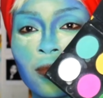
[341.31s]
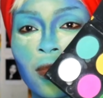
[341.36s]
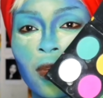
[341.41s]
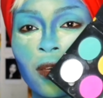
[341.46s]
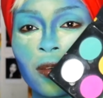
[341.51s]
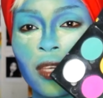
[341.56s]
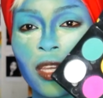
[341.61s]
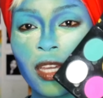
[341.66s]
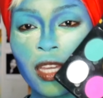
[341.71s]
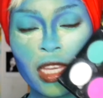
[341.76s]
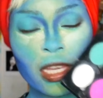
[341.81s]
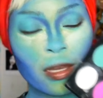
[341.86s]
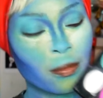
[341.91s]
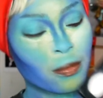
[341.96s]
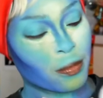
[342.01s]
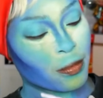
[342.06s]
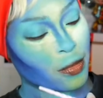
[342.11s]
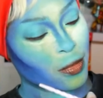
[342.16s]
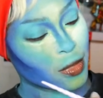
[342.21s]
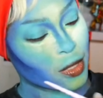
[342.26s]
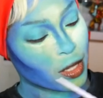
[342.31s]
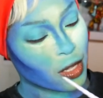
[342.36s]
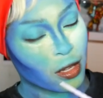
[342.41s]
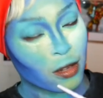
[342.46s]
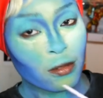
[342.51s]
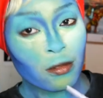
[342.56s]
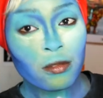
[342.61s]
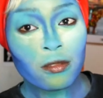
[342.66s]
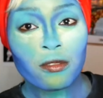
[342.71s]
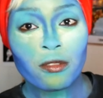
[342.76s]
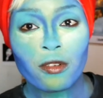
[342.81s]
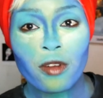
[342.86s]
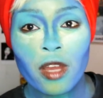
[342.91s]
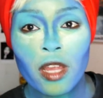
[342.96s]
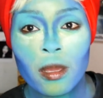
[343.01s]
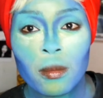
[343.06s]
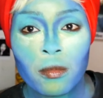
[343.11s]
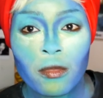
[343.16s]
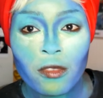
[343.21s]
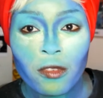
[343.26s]
Sugar Pill is like a full heavy
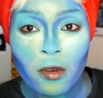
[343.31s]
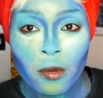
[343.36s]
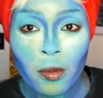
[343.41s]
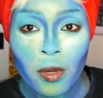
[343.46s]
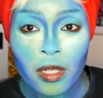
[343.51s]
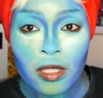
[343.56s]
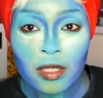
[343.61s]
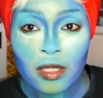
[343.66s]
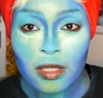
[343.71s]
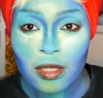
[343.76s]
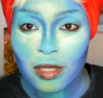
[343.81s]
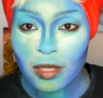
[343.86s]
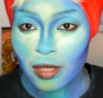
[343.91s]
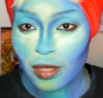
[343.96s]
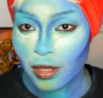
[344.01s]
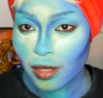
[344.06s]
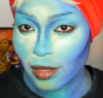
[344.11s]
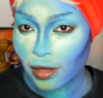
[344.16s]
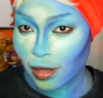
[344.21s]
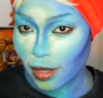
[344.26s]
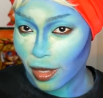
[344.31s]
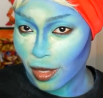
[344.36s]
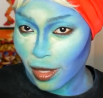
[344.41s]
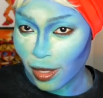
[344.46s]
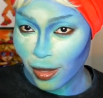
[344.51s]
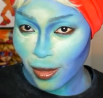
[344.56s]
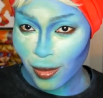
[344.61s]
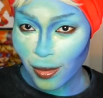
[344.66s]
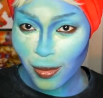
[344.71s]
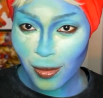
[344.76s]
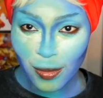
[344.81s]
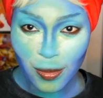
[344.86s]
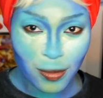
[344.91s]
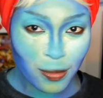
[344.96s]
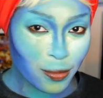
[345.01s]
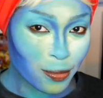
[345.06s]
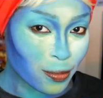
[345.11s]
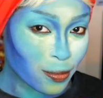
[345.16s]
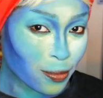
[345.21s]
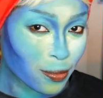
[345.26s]
setting powder. So
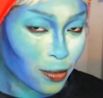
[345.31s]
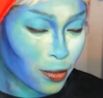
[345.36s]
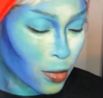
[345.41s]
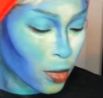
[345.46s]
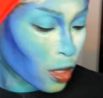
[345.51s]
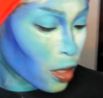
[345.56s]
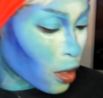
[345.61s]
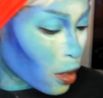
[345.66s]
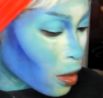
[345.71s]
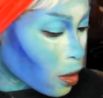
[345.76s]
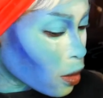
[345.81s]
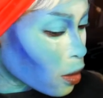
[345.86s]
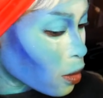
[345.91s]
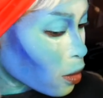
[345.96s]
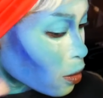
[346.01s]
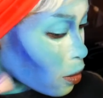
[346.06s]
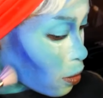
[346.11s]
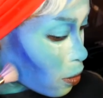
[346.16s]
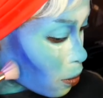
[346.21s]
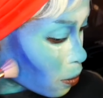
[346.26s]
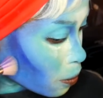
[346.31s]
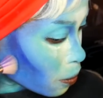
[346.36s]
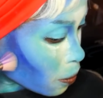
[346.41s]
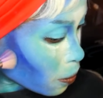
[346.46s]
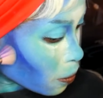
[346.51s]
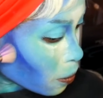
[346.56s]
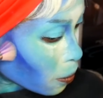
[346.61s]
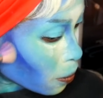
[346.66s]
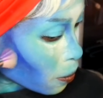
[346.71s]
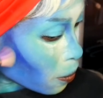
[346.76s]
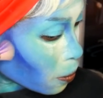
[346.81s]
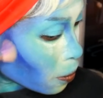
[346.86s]
if you could get one, I guess get